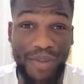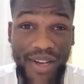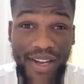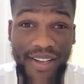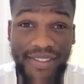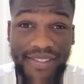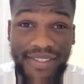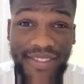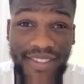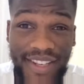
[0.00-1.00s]
but
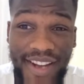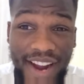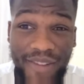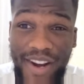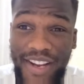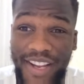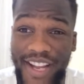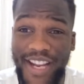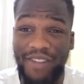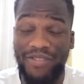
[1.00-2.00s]
you know, I ready to
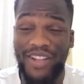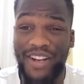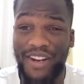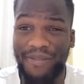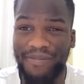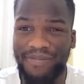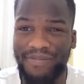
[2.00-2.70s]
get it out there.